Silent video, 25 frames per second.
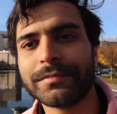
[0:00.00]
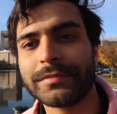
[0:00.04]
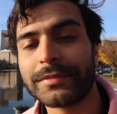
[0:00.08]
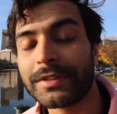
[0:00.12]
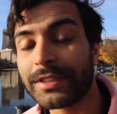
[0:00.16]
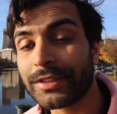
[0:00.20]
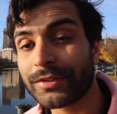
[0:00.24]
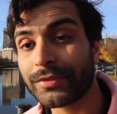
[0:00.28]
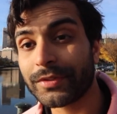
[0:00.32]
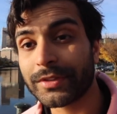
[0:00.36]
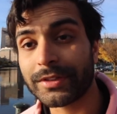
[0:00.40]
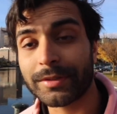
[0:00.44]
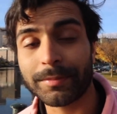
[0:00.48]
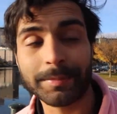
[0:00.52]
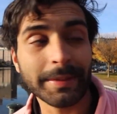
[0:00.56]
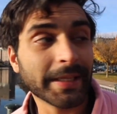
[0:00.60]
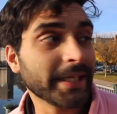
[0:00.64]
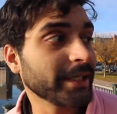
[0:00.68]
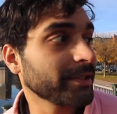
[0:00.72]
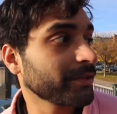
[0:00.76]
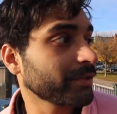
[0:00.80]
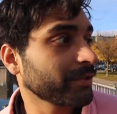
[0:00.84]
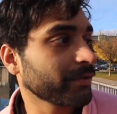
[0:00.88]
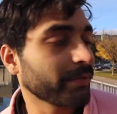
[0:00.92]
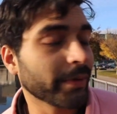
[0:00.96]
This was the
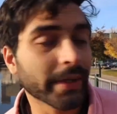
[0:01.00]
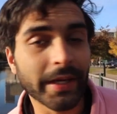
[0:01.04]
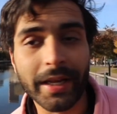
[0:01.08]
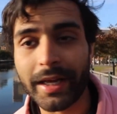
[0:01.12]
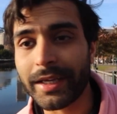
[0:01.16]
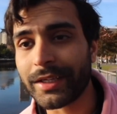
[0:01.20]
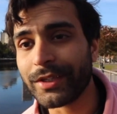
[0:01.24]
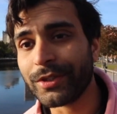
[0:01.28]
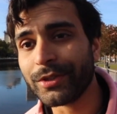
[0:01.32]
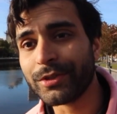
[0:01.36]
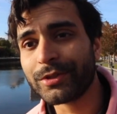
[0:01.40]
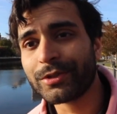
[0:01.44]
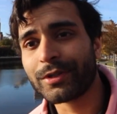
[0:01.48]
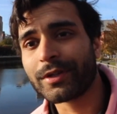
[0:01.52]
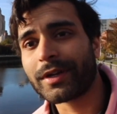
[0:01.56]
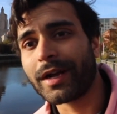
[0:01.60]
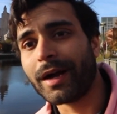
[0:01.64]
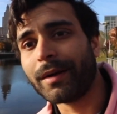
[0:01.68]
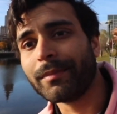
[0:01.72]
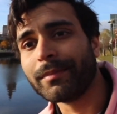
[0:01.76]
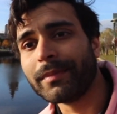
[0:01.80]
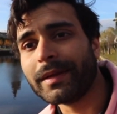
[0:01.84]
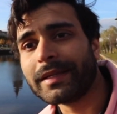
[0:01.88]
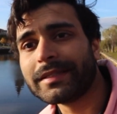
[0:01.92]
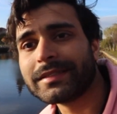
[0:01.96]
place where I used to
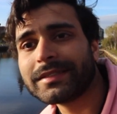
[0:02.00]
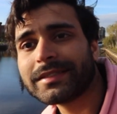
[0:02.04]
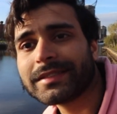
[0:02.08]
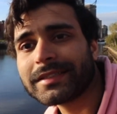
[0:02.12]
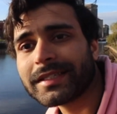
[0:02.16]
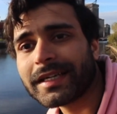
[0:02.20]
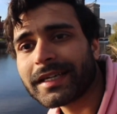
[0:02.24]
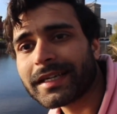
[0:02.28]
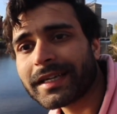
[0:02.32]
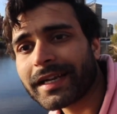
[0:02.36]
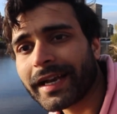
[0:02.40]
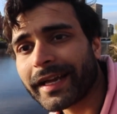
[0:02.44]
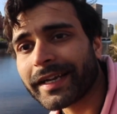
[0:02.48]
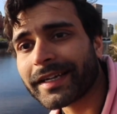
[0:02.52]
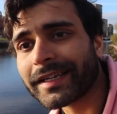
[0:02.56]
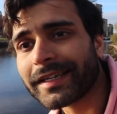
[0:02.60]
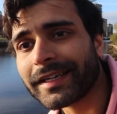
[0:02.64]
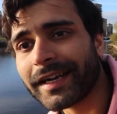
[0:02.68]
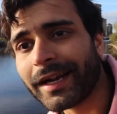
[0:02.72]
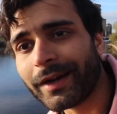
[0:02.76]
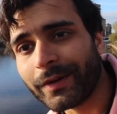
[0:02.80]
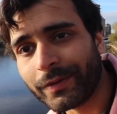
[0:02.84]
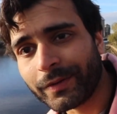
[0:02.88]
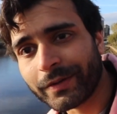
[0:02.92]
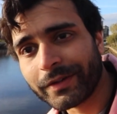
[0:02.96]
come and sit like
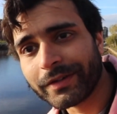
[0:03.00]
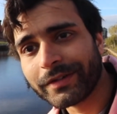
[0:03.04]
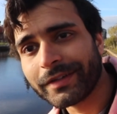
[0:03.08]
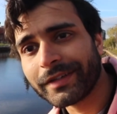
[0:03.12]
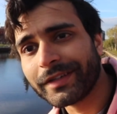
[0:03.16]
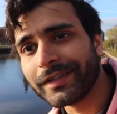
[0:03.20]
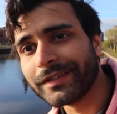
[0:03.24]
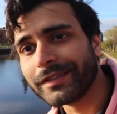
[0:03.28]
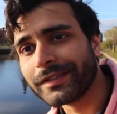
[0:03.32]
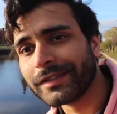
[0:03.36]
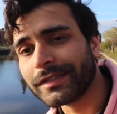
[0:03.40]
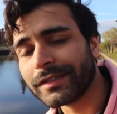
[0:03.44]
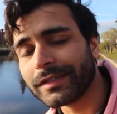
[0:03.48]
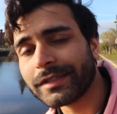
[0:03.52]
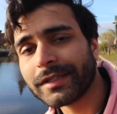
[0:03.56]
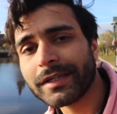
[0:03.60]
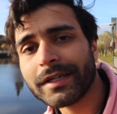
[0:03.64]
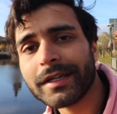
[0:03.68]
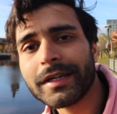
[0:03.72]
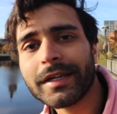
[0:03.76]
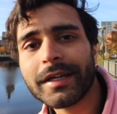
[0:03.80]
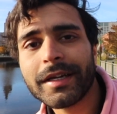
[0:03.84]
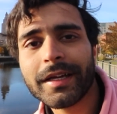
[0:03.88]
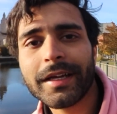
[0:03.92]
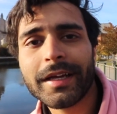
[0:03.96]
around here,
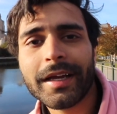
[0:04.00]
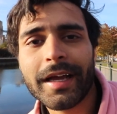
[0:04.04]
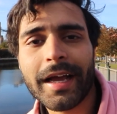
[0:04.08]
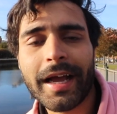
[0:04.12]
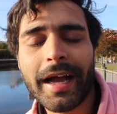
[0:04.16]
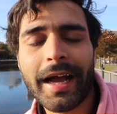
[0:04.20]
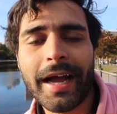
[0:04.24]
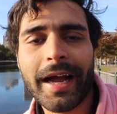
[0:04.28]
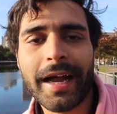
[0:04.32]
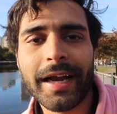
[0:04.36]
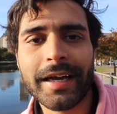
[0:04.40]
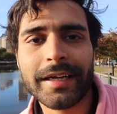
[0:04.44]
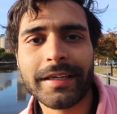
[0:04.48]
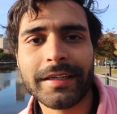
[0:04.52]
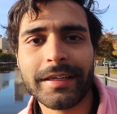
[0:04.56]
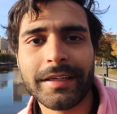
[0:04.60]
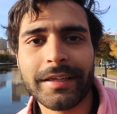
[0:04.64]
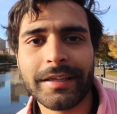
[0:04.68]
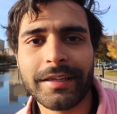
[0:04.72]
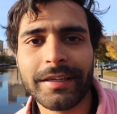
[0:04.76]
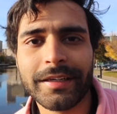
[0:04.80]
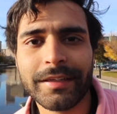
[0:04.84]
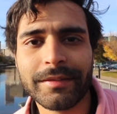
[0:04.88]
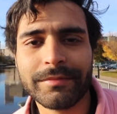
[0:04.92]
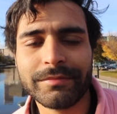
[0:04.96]
and
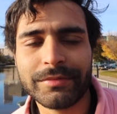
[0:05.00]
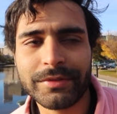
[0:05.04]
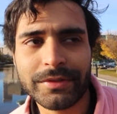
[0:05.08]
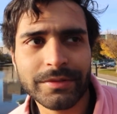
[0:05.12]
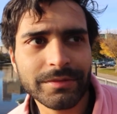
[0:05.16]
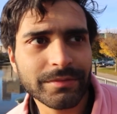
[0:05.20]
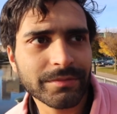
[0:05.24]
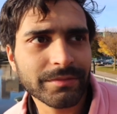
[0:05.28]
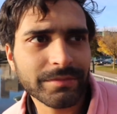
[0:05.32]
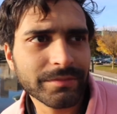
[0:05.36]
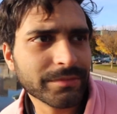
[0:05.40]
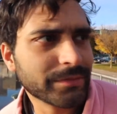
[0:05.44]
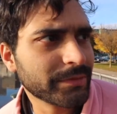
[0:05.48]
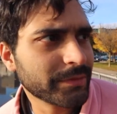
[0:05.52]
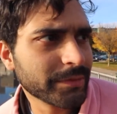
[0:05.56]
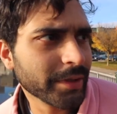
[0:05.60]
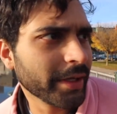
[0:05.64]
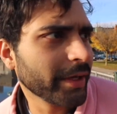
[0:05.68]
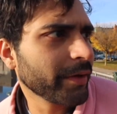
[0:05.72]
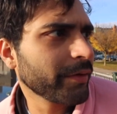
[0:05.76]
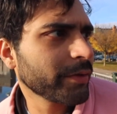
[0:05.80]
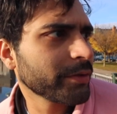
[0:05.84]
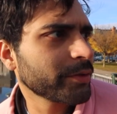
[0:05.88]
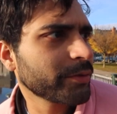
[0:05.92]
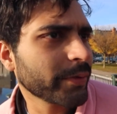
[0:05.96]

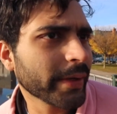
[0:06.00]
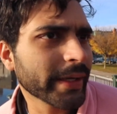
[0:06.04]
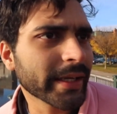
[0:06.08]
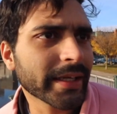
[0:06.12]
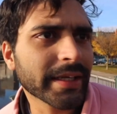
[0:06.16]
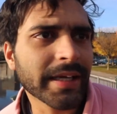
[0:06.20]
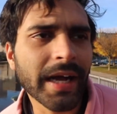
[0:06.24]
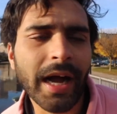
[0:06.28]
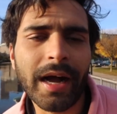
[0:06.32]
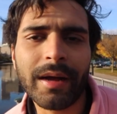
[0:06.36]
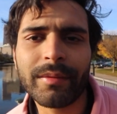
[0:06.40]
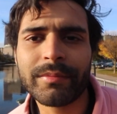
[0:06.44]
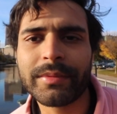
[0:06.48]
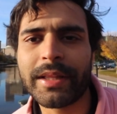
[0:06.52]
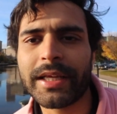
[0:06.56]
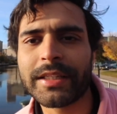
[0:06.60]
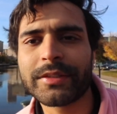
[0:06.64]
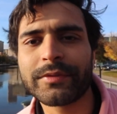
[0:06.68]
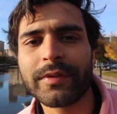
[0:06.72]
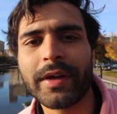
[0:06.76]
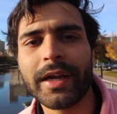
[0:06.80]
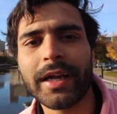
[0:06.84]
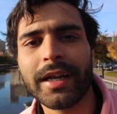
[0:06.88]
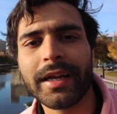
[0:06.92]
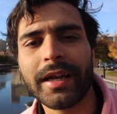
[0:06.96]
it was very calm,
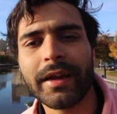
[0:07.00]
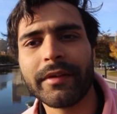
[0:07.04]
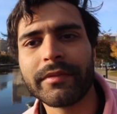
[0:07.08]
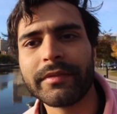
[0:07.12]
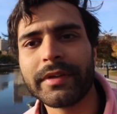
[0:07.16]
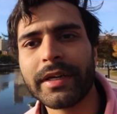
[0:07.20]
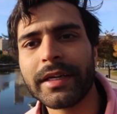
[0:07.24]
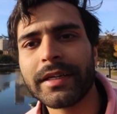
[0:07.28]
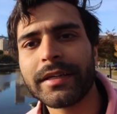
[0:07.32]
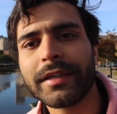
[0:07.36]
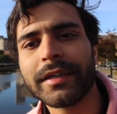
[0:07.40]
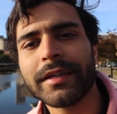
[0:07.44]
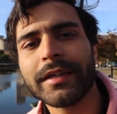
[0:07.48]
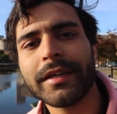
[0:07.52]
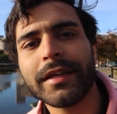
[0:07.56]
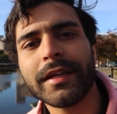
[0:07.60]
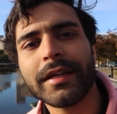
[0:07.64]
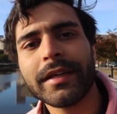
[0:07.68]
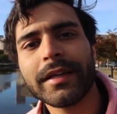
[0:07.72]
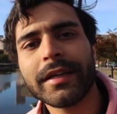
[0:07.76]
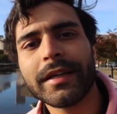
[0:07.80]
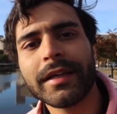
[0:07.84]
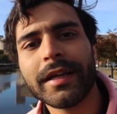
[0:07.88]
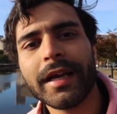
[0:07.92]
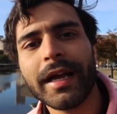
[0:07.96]
that's why I loved it.
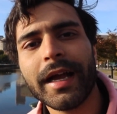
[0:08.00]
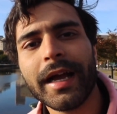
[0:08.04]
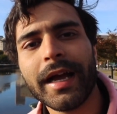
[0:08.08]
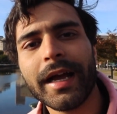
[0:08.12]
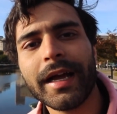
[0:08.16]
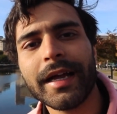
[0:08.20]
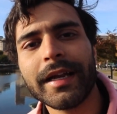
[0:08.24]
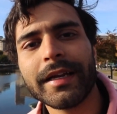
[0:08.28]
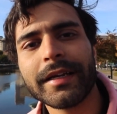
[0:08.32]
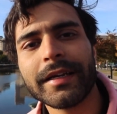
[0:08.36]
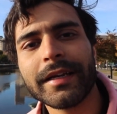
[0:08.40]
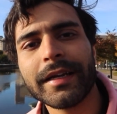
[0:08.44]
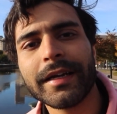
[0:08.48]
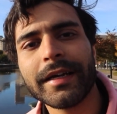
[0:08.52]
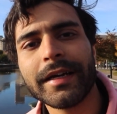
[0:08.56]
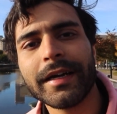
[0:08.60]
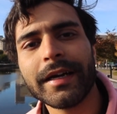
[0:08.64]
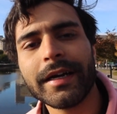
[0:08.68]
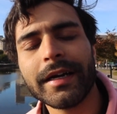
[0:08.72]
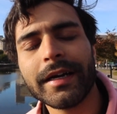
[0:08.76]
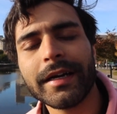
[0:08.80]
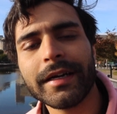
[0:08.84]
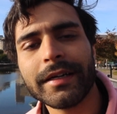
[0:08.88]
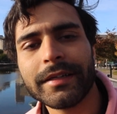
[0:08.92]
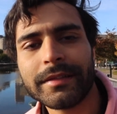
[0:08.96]
And
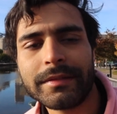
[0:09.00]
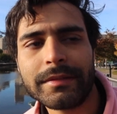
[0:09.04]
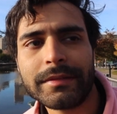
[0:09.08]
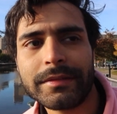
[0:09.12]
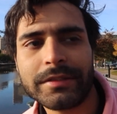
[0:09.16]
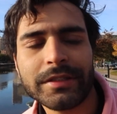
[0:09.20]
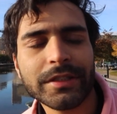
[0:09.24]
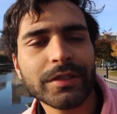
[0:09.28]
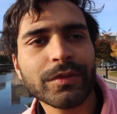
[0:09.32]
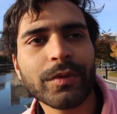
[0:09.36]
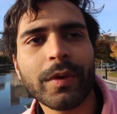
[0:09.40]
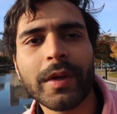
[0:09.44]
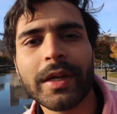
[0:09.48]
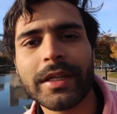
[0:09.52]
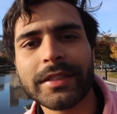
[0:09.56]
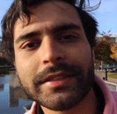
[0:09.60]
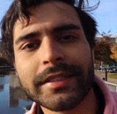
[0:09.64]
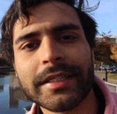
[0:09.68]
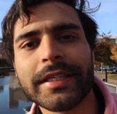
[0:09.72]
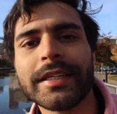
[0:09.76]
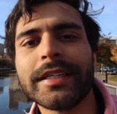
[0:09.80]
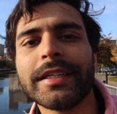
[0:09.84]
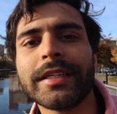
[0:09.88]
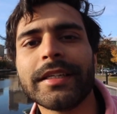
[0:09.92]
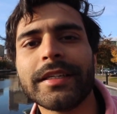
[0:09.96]
just want to
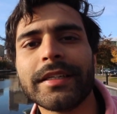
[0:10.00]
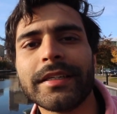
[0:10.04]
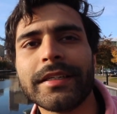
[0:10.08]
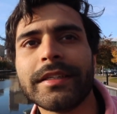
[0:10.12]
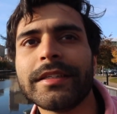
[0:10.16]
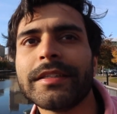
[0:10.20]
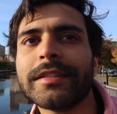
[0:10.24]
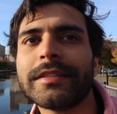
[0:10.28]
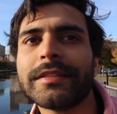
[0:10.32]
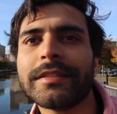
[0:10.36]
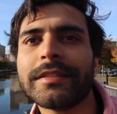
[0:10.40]
say